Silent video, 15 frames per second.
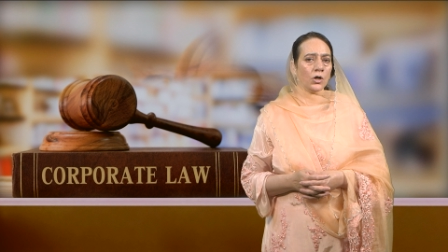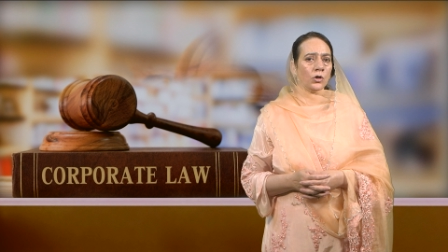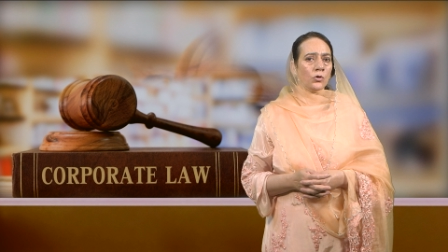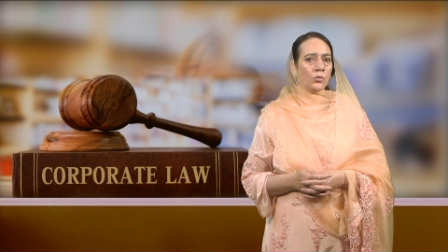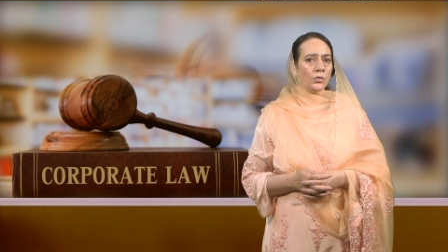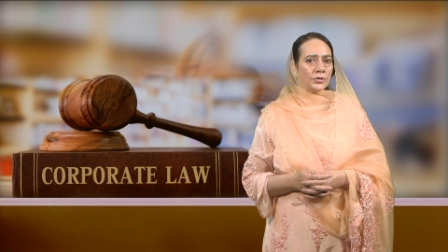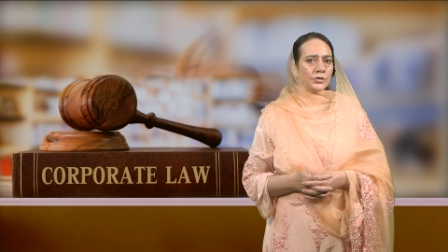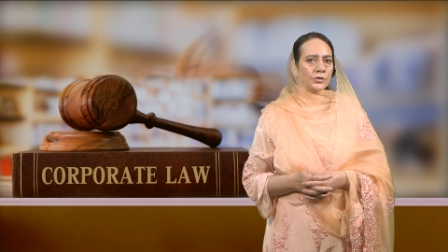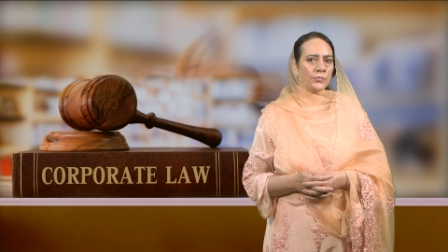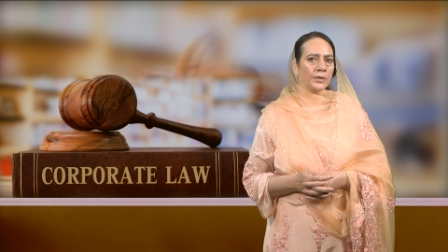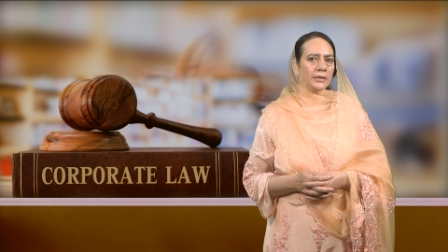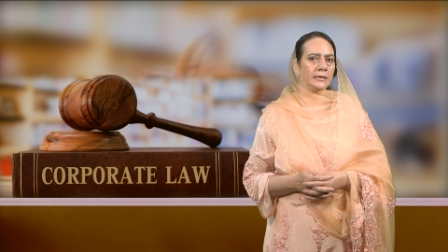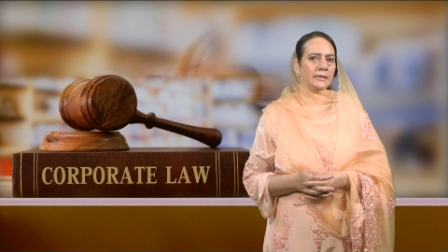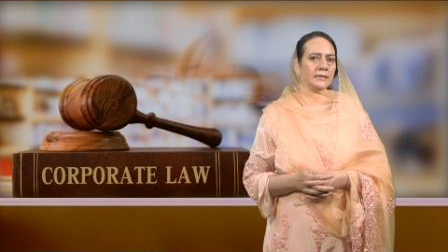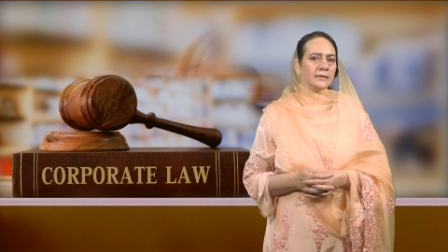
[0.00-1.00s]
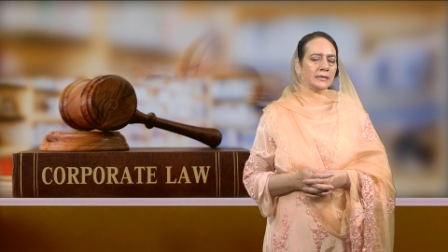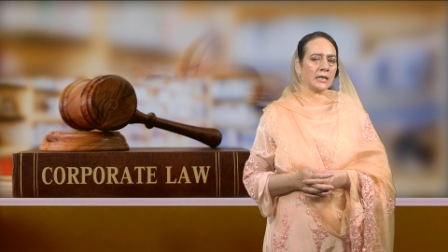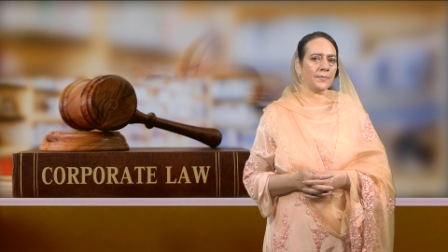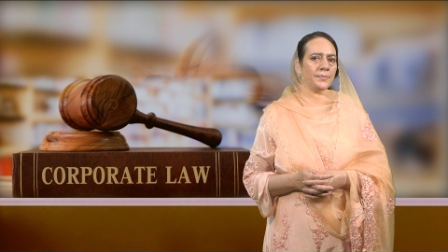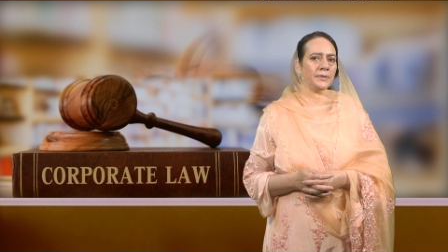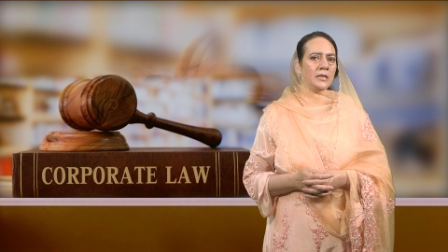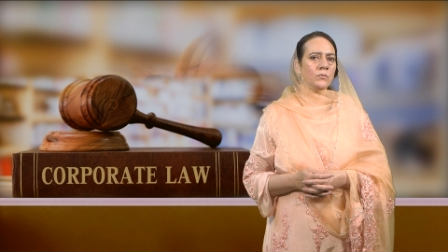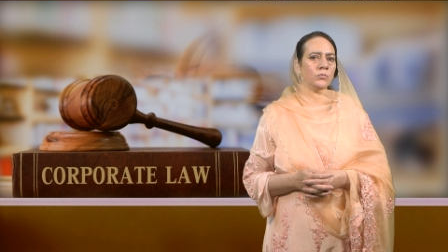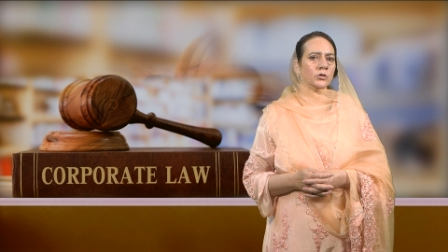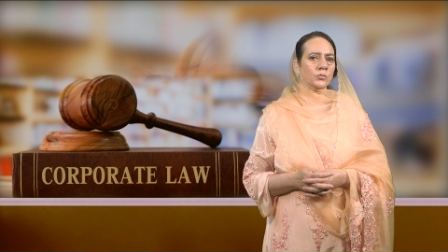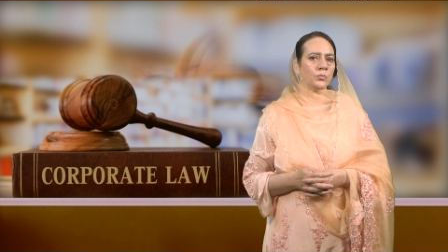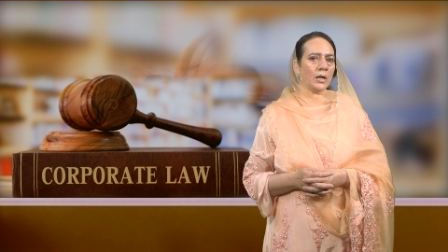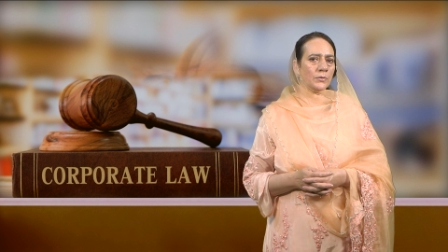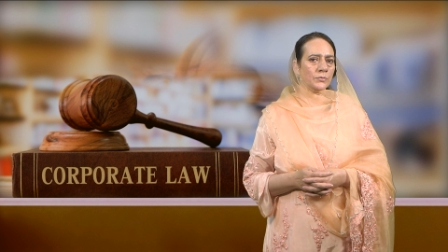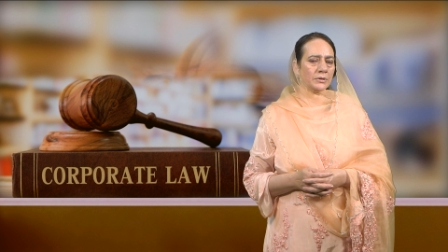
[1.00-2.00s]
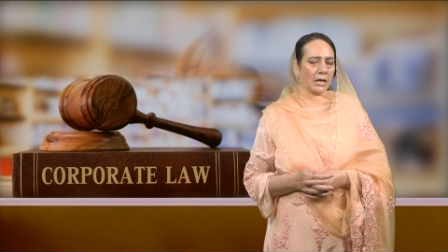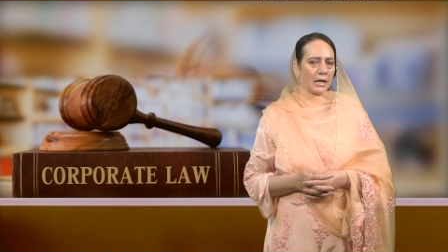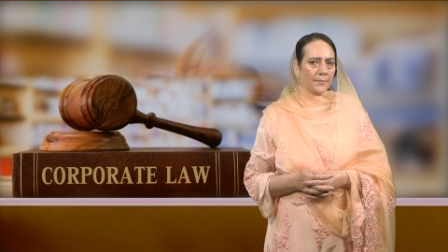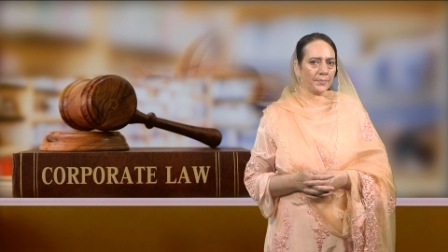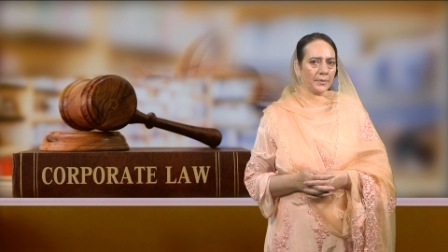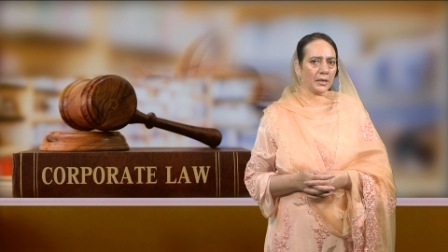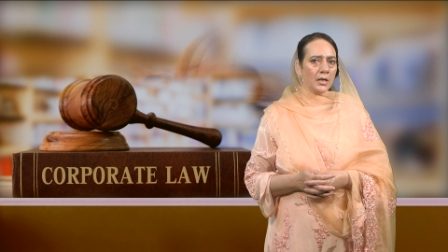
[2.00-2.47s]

Consequently, the company was wound up.